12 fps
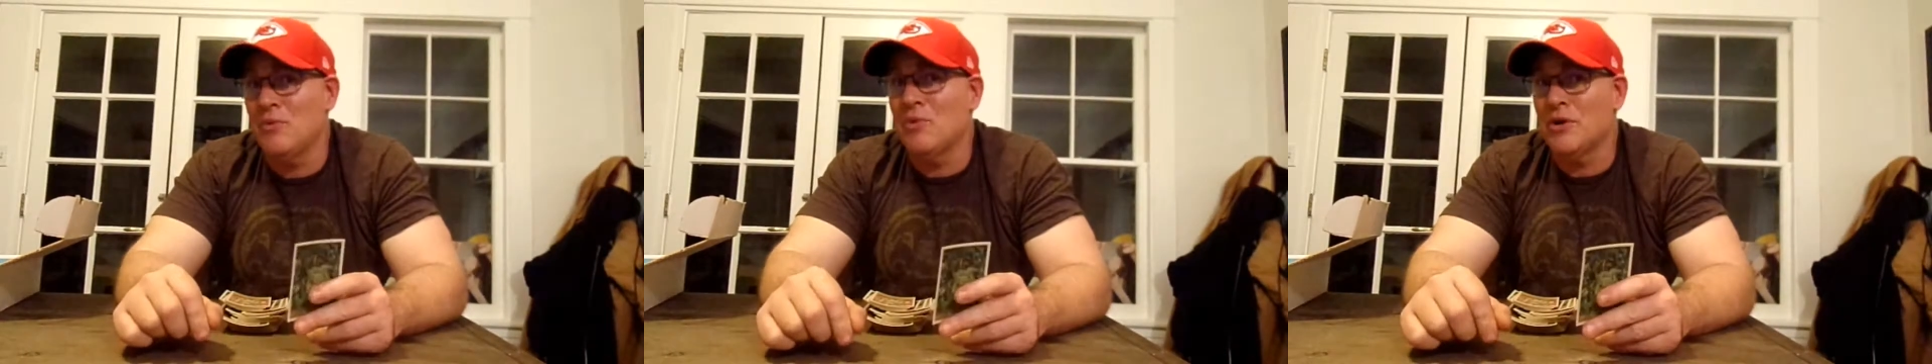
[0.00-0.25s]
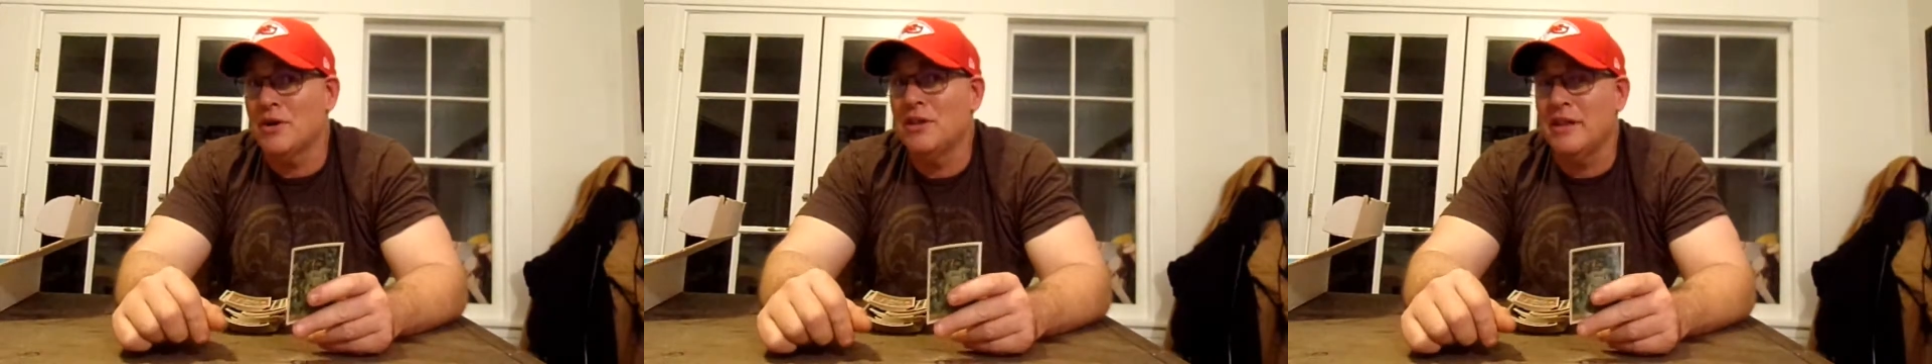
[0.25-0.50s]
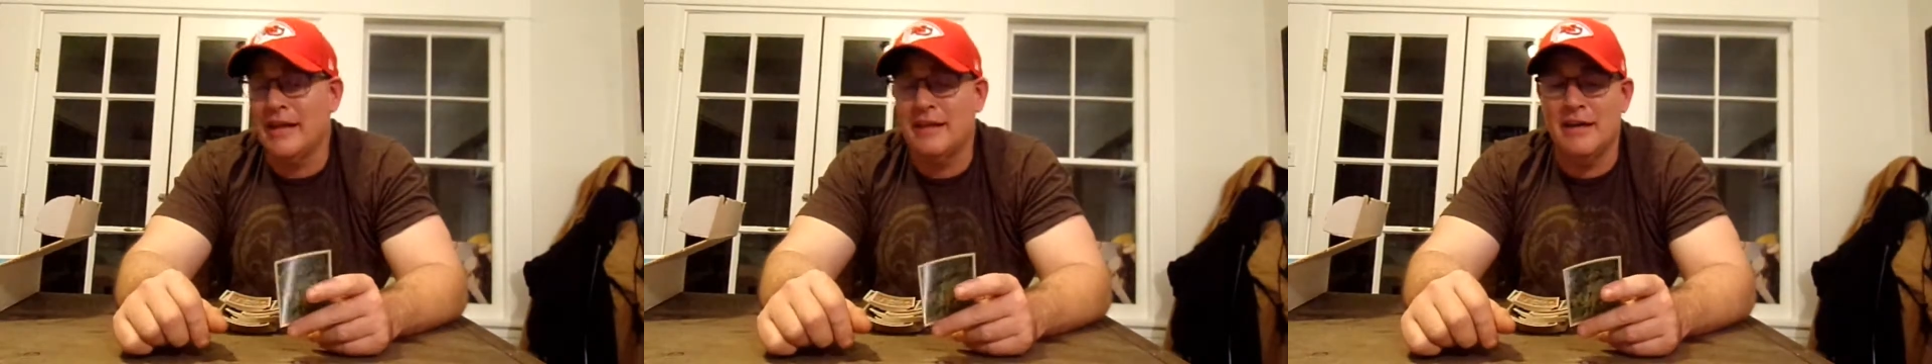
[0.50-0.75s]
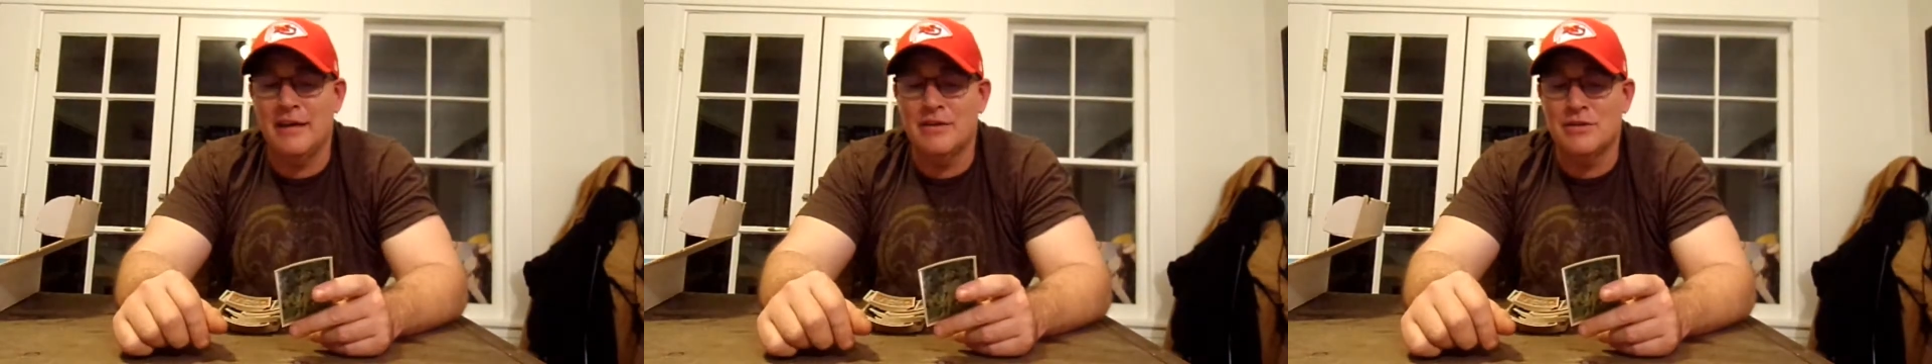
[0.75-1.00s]
were
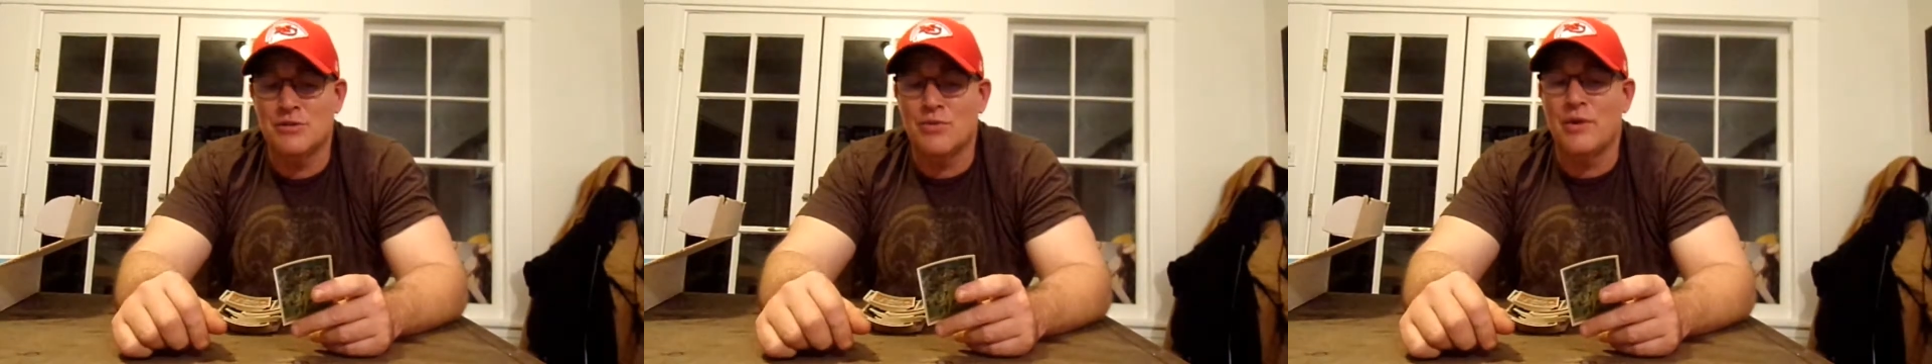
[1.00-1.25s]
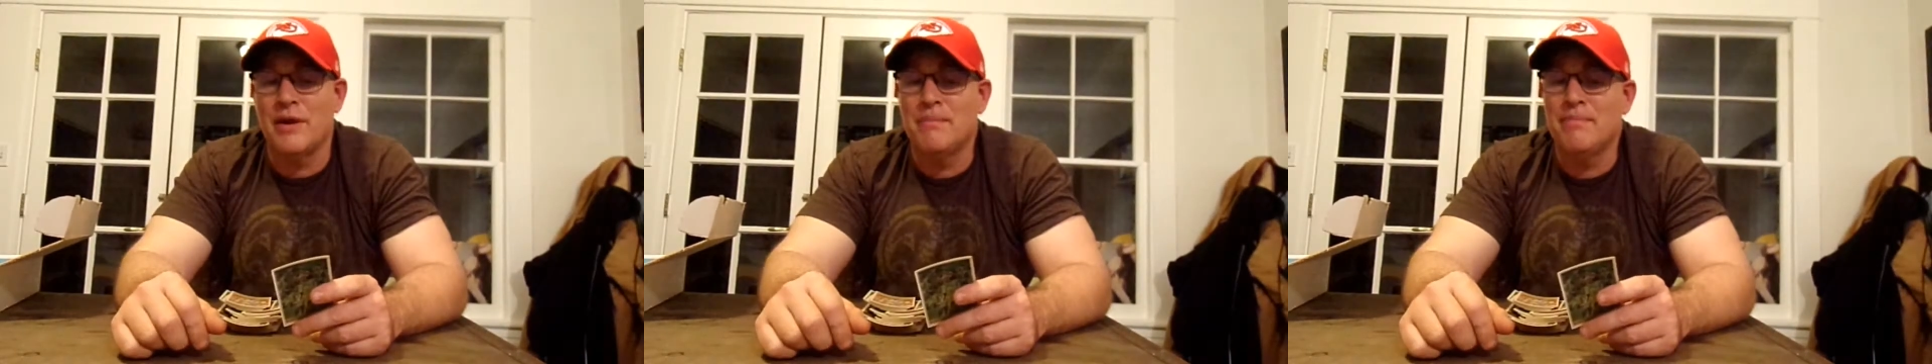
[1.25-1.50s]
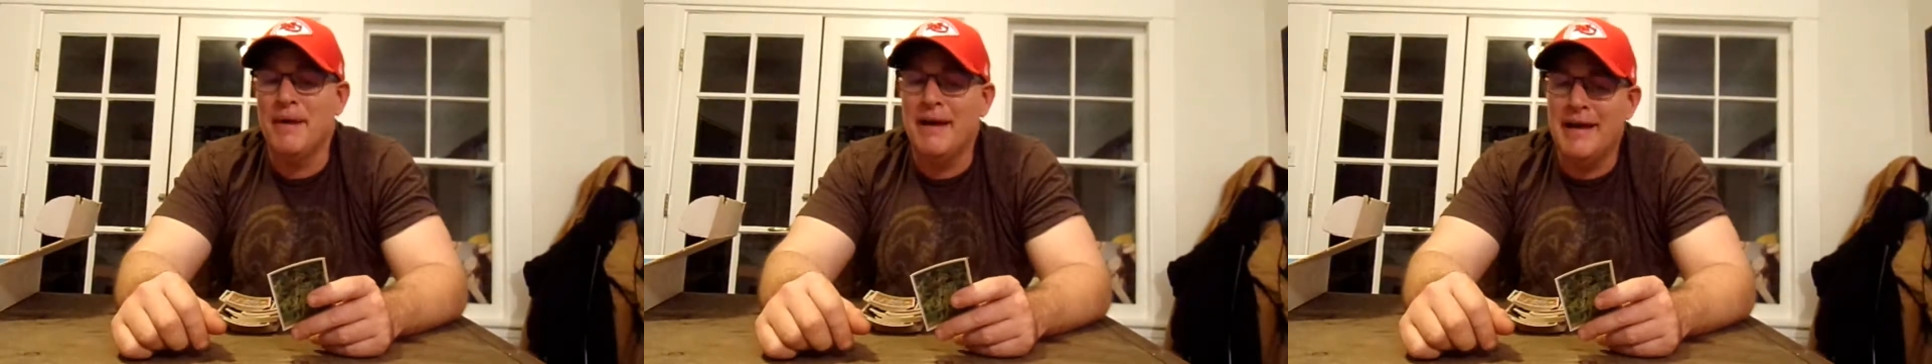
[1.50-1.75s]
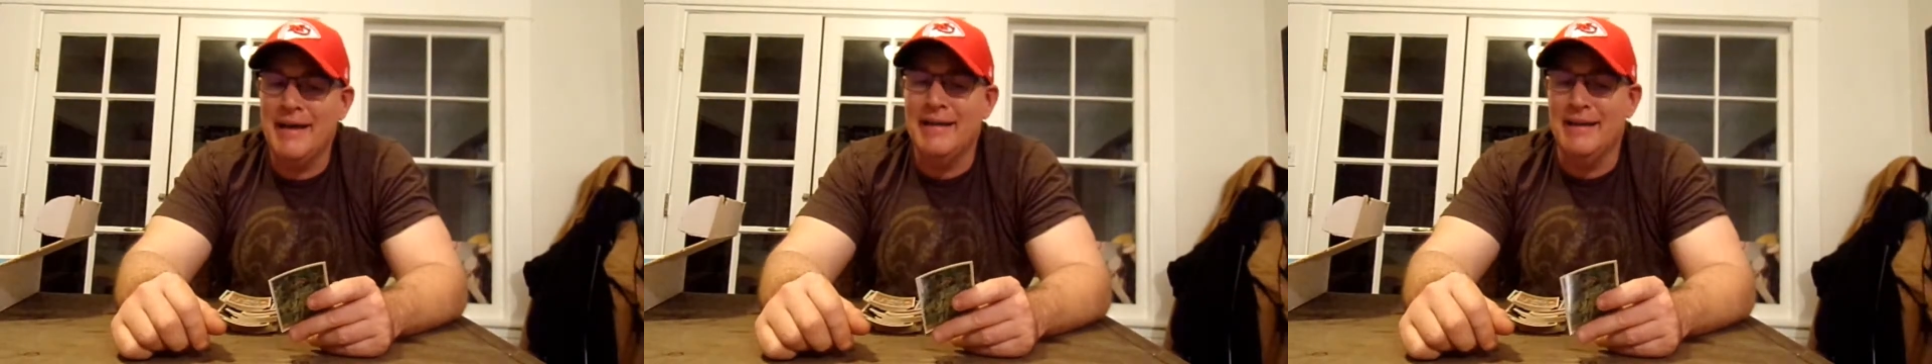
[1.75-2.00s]
collected and destroyed.
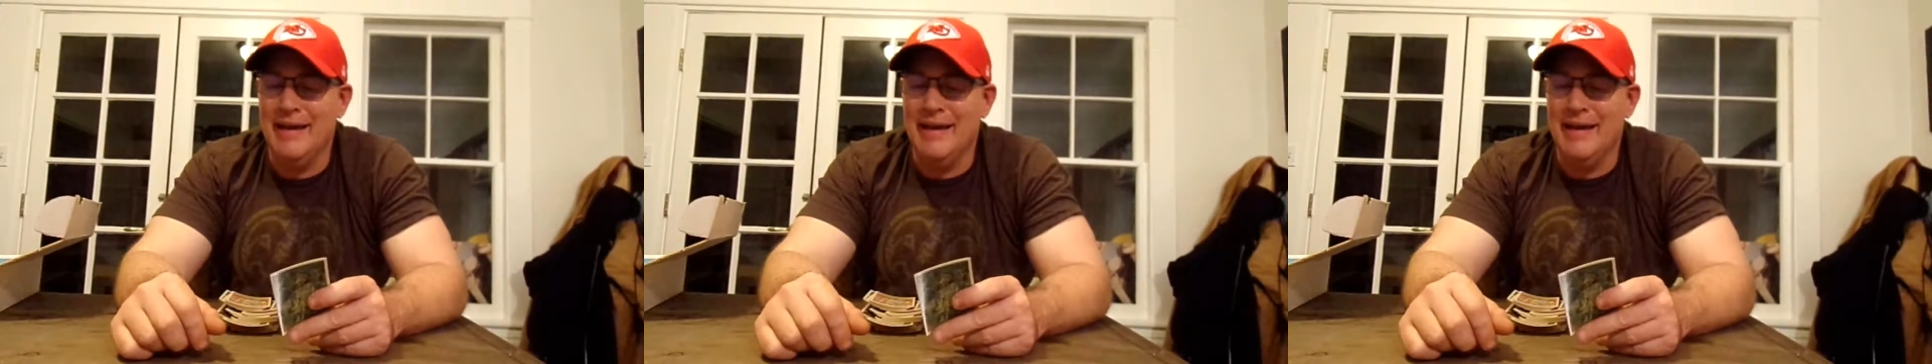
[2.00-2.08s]
But